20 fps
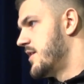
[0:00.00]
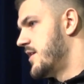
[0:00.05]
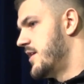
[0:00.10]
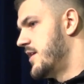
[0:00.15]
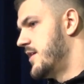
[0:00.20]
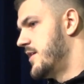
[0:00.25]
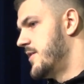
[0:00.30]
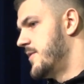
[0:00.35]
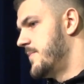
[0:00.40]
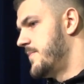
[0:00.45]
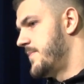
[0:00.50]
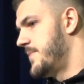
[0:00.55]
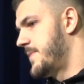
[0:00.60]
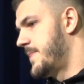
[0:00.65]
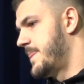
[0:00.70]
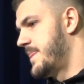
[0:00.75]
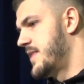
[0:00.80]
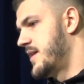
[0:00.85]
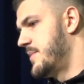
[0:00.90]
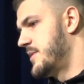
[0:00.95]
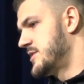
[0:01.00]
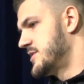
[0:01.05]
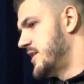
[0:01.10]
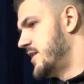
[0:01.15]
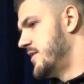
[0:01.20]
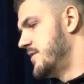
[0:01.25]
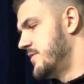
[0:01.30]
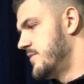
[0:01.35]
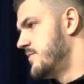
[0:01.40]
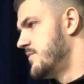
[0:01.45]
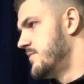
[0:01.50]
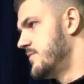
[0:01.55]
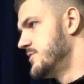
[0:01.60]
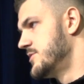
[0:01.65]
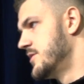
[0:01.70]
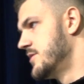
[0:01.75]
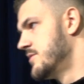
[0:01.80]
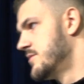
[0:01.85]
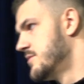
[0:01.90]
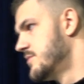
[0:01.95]
Um, I'm excited,
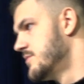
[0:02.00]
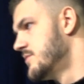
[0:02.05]
for sure.